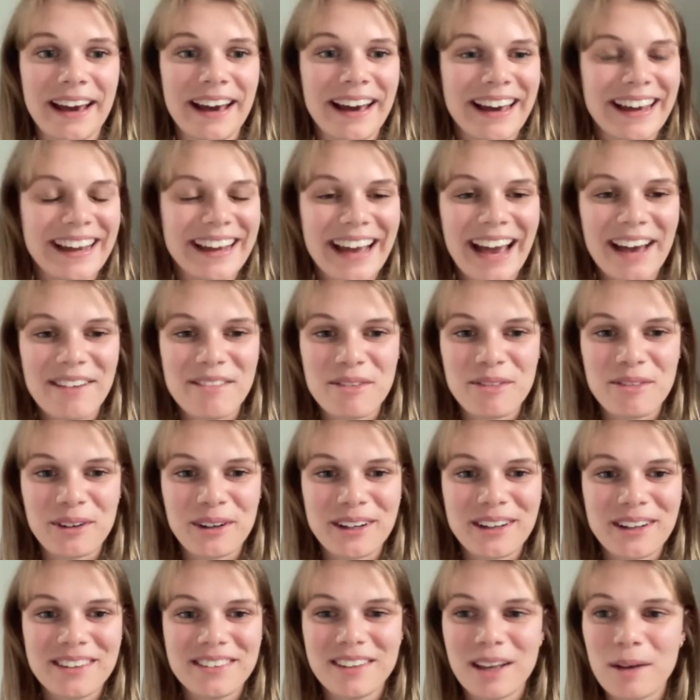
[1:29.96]
I haven't run
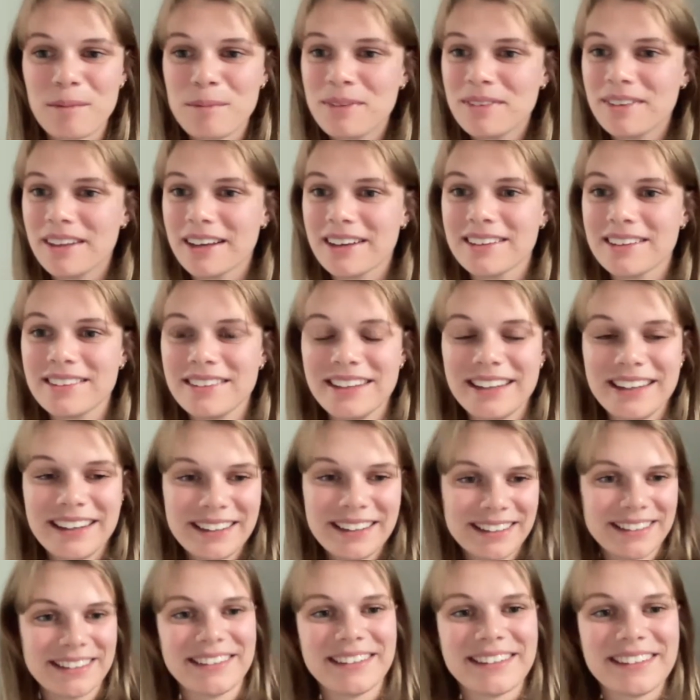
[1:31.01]
a sub 60
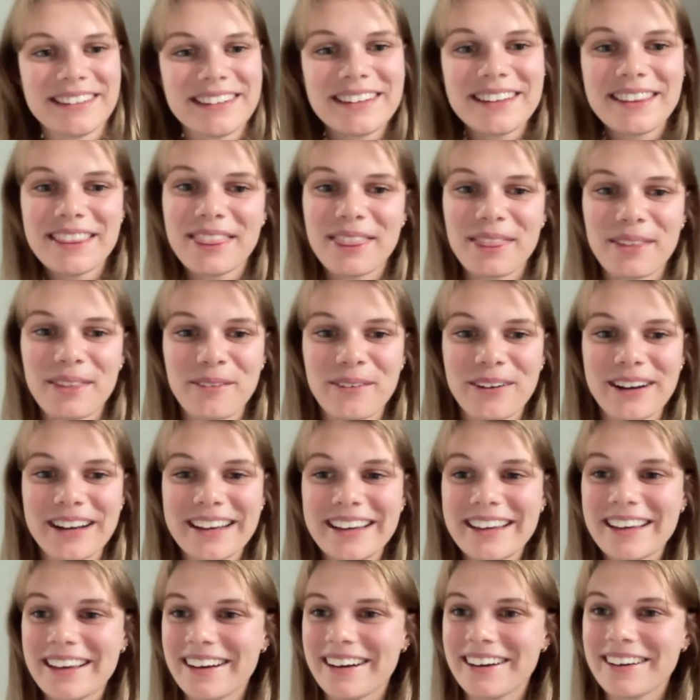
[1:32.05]
in
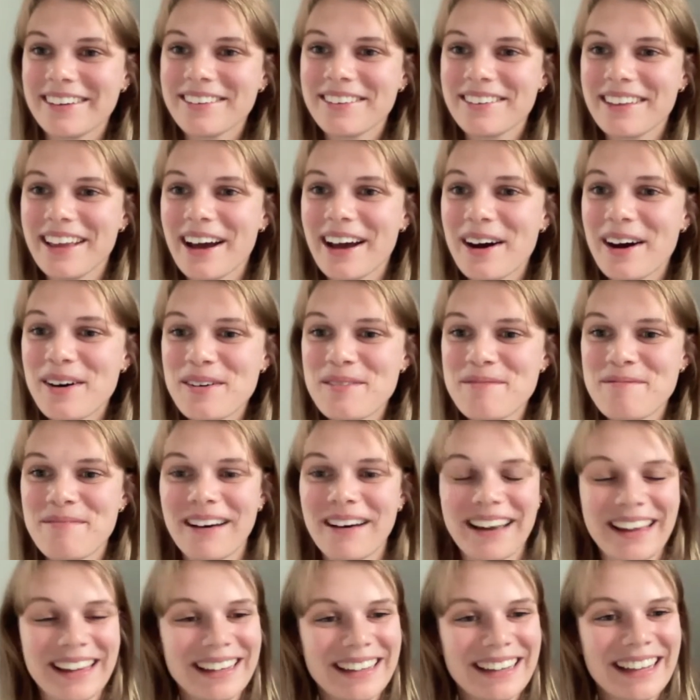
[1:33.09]
3 years now,
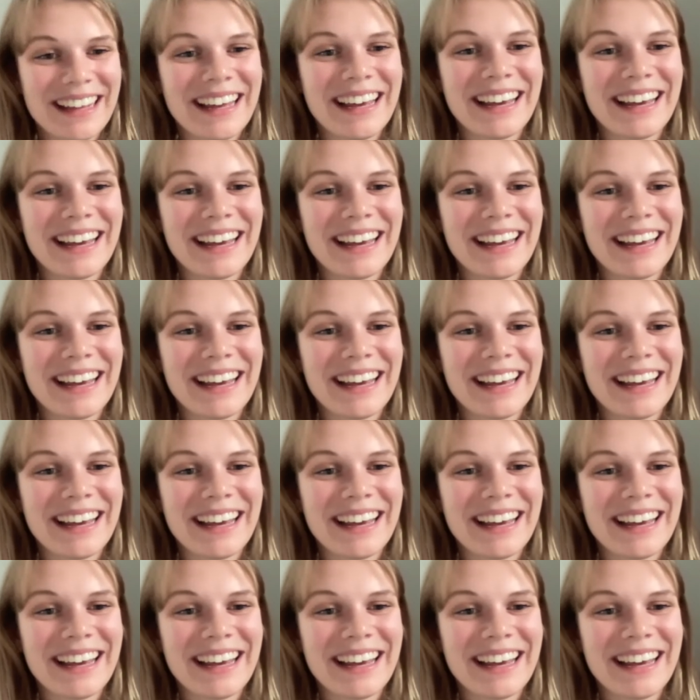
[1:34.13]
but